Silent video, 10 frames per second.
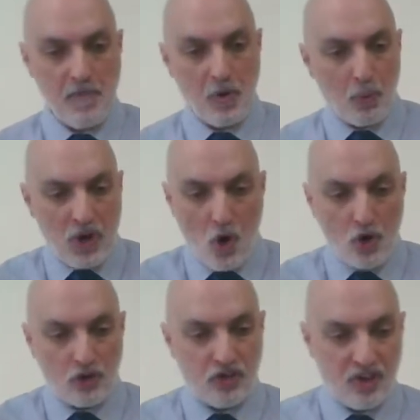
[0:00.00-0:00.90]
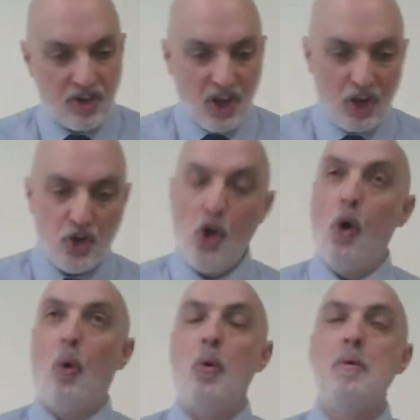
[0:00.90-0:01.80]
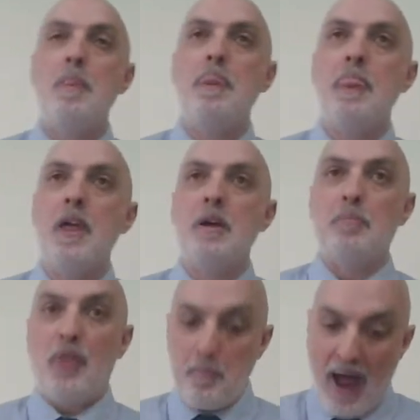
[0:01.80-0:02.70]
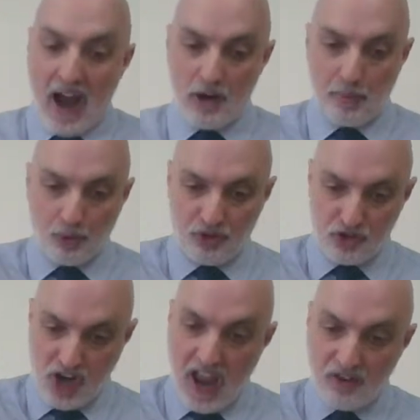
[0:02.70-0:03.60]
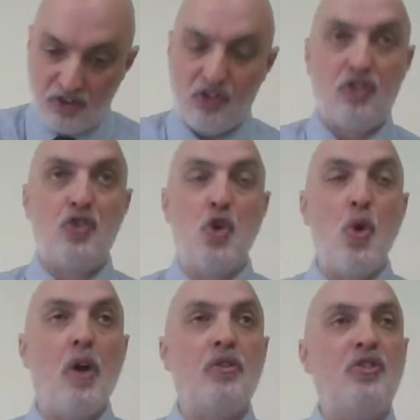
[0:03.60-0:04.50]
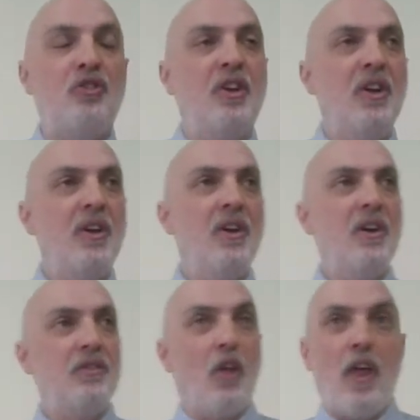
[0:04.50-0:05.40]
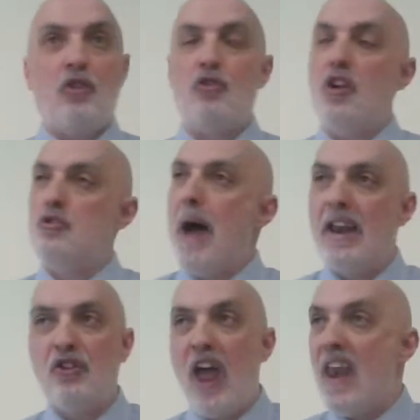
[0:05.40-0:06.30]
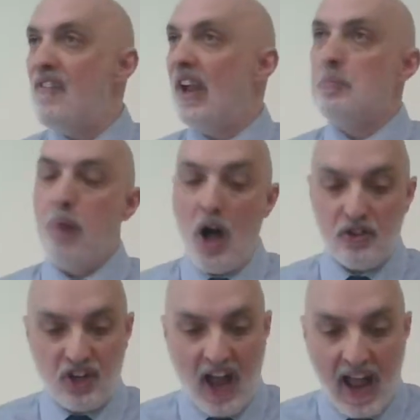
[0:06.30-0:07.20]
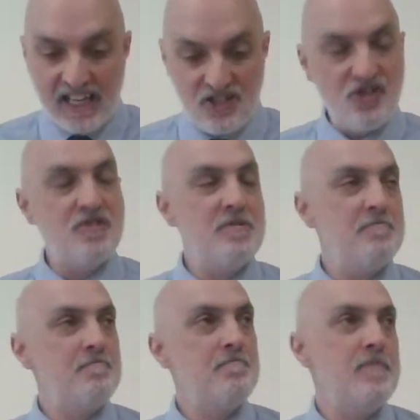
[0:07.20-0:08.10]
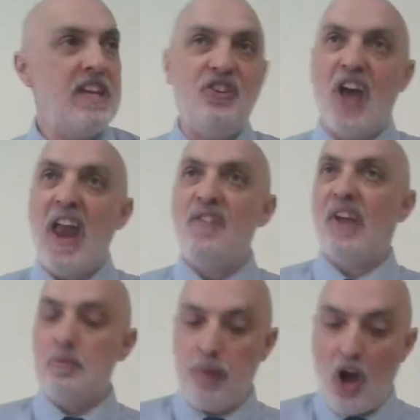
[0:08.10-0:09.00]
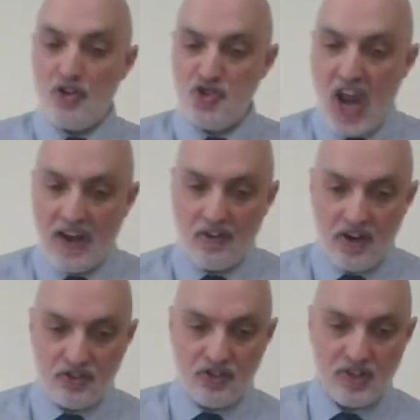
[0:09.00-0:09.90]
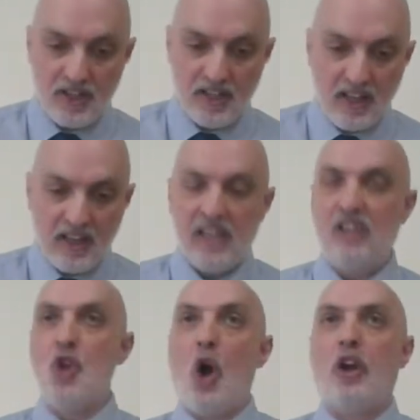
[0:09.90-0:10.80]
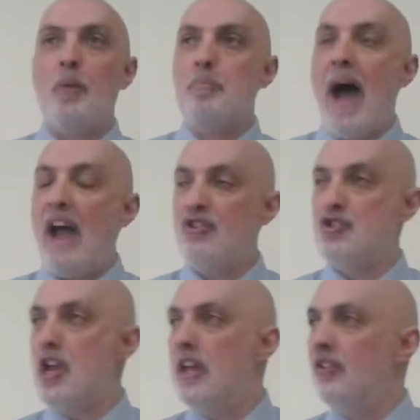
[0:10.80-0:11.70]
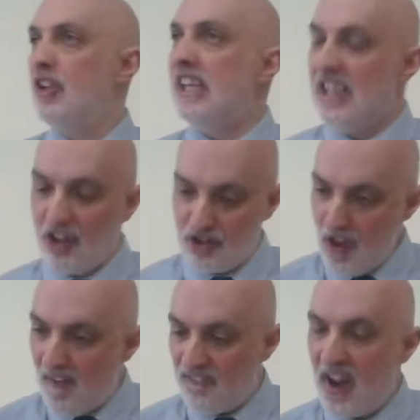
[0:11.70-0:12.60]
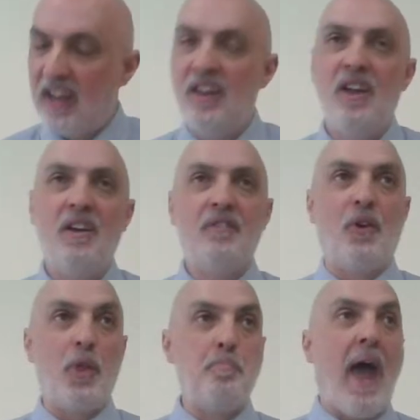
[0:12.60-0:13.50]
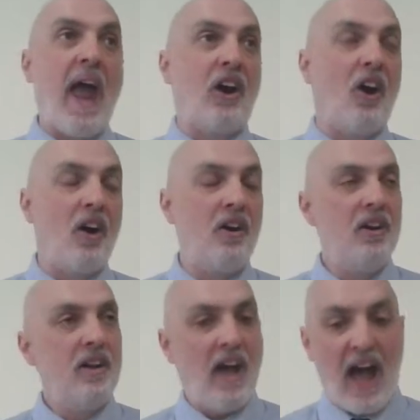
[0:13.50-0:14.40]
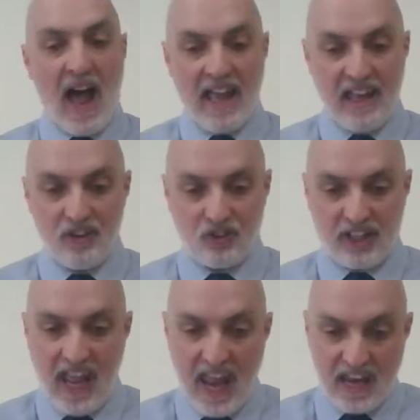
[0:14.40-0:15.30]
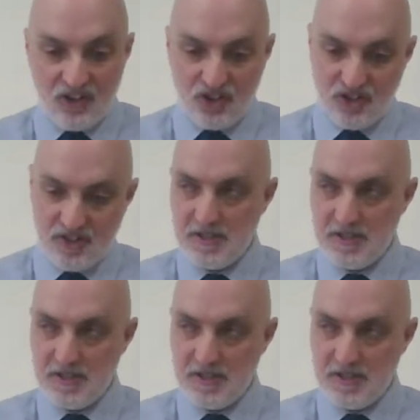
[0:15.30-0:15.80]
We don't know. But the parable suggests to us that this rich man is anything but kind. He's anything but generous. He's not compassionate, is he? He does nothing for the beggar at his gate.